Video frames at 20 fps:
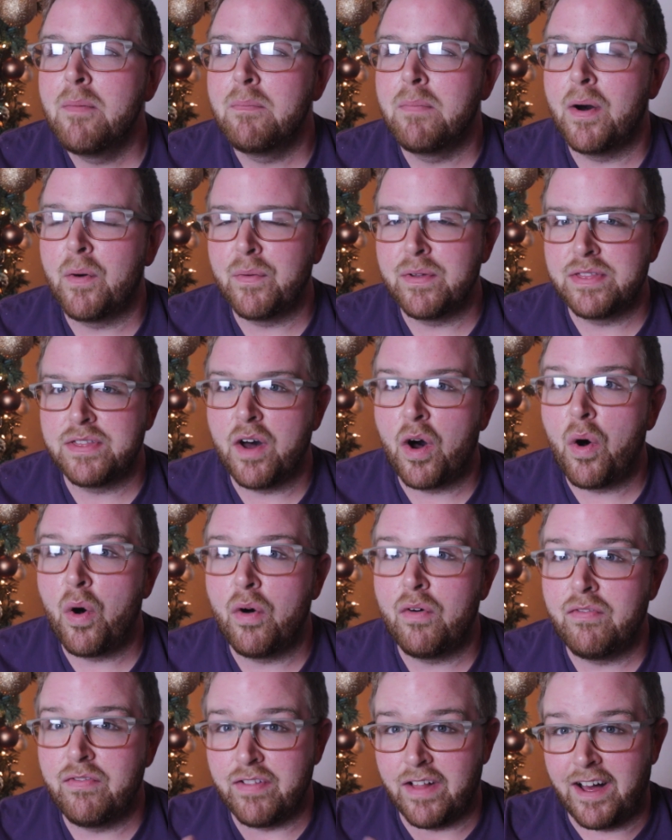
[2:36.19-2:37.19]
but with the
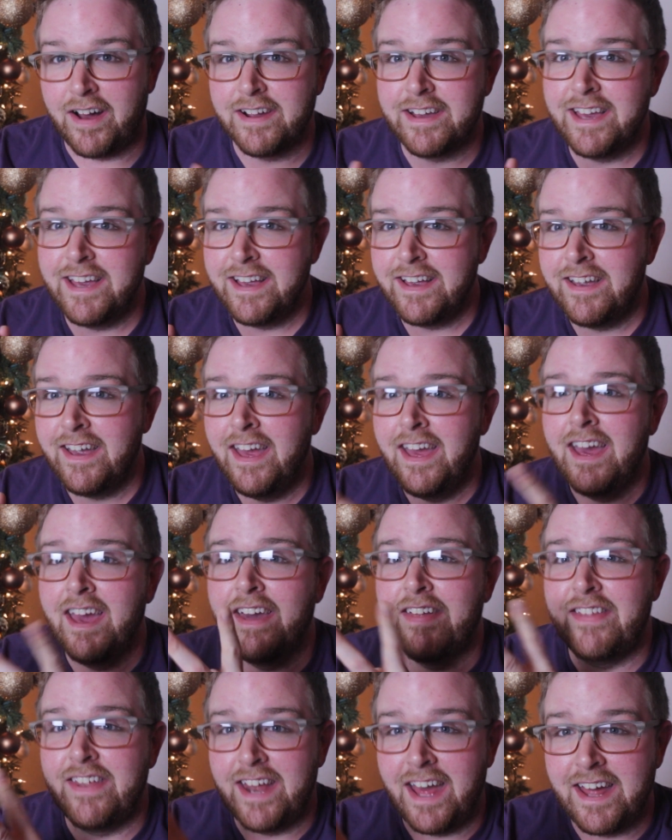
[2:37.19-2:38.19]
whole vlogging
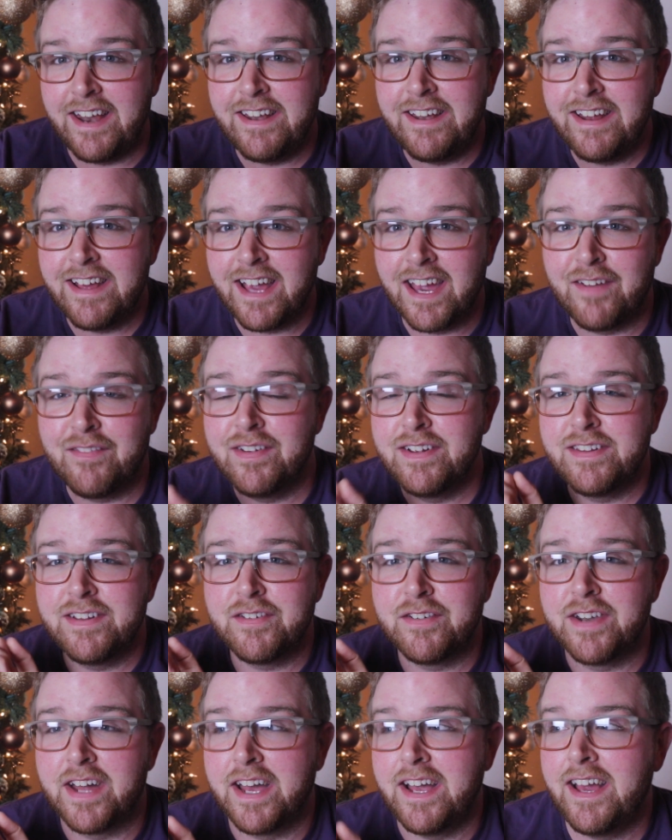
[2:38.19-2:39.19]
and then editing every
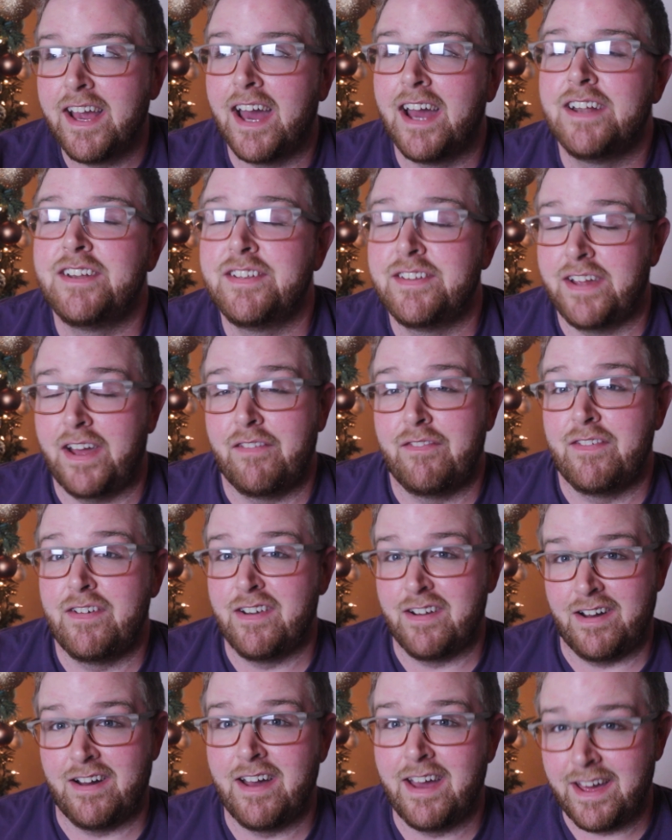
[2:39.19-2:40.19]
single night, I just have
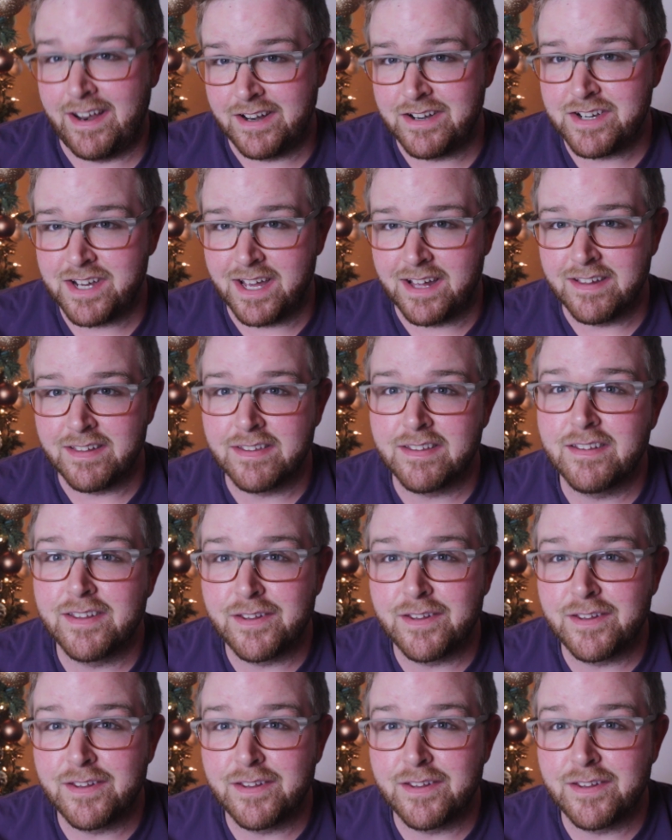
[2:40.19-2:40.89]
not had a chance.